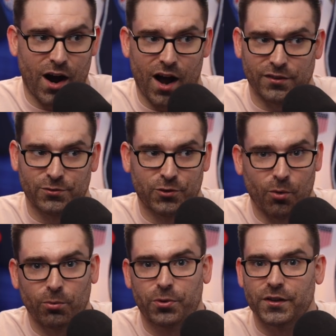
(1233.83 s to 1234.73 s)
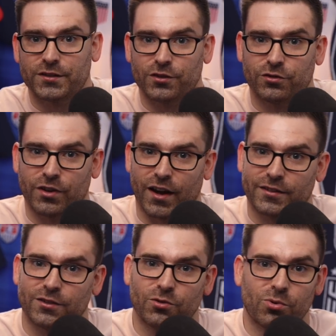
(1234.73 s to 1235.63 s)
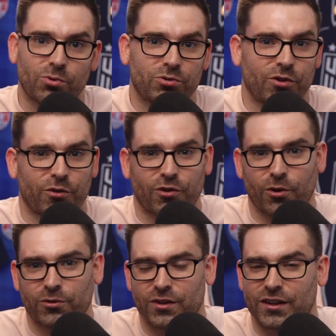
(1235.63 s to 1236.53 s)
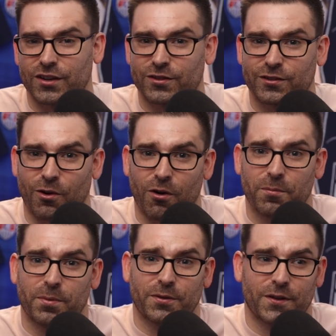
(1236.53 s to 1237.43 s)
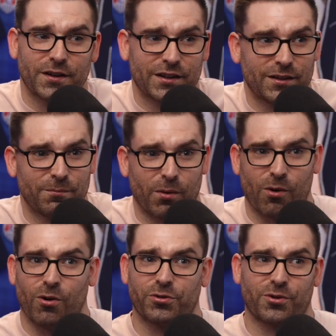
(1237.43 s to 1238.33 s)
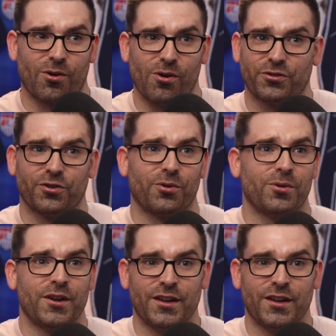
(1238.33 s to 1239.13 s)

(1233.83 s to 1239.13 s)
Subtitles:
I don't think that Jackson Ewell deserves to get a start, but then again, Berhalter also,